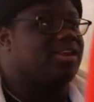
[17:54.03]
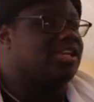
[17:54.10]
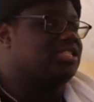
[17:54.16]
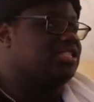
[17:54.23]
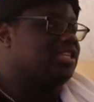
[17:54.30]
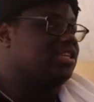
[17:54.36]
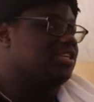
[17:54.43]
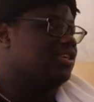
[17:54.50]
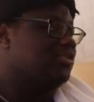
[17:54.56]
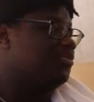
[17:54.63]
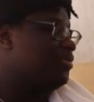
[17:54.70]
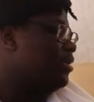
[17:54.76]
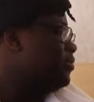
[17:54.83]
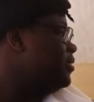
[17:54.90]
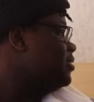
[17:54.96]
that shit. He gonna
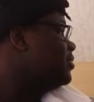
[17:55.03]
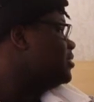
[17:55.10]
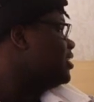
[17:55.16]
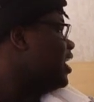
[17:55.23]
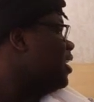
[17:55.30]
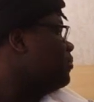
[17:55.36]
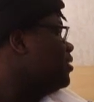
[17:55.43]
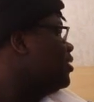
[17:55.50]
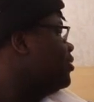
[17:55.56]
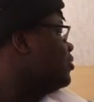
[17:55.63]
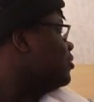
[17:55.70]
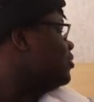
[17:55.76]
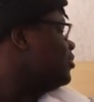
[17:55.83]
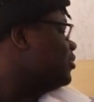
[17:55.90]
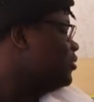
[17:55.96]
probably be me a little.